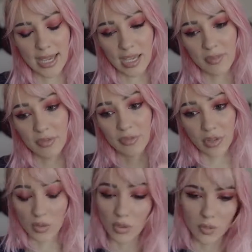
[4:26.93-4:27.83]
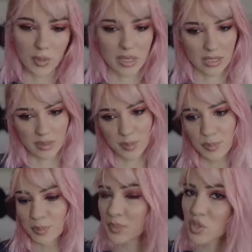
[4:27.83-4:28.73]
that can be very annoying, because
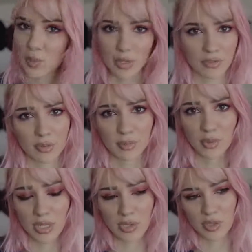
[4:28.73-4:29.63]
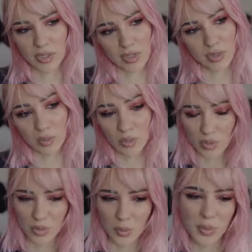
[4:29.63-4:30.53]
shipping from Los Angeles to
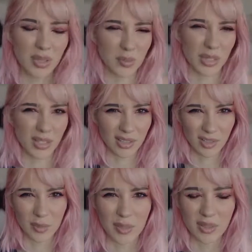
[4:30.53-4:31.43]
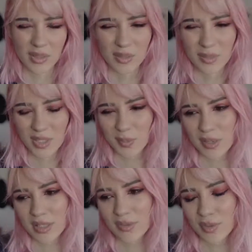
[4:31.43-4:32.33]
Europe can be a little bit expensive.